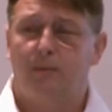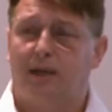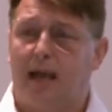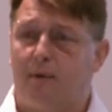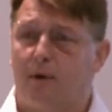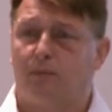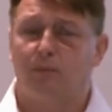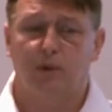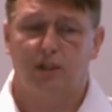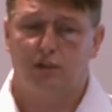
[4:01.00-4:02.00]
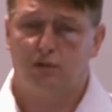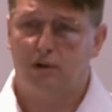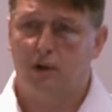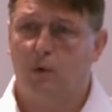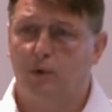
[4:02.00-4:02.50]
And we carry on, we
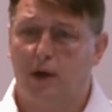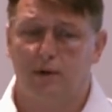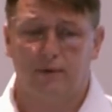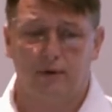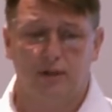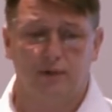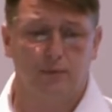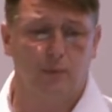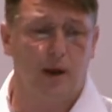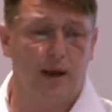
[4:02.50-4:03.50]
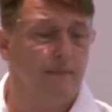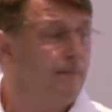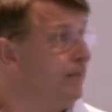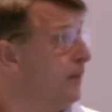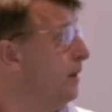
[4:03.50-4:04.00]
treat audio in a very different way.
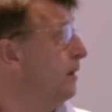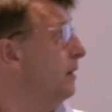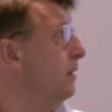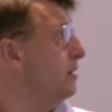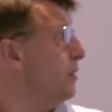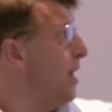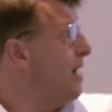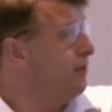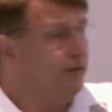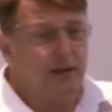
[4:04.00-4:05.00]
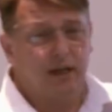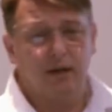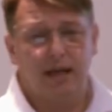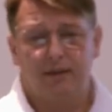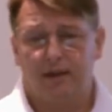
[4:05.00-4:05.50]
So we have our video
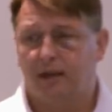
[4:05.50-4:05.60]
layer